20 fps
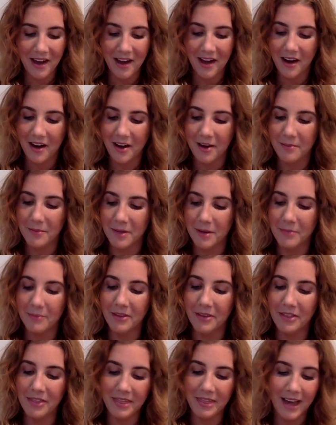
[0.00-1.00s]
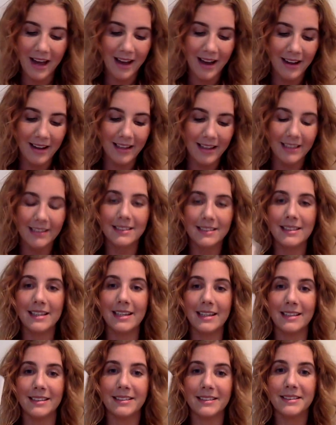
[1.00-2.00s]
But that is
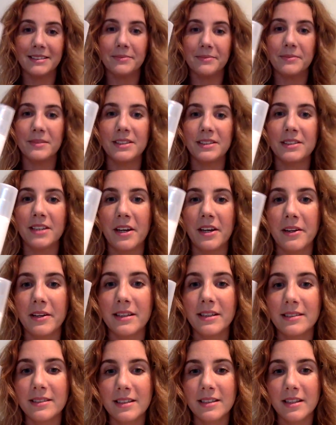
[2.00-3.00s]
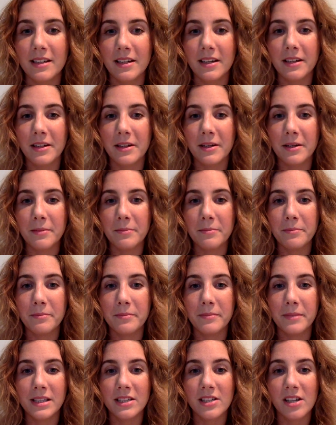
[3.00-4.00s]
this. So it's the
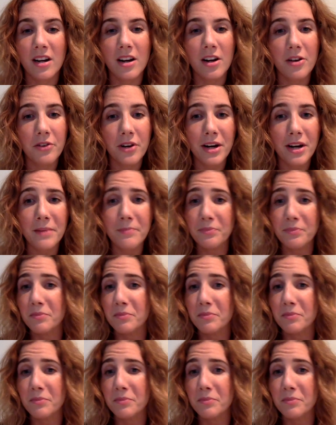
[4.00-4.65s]
Madeira,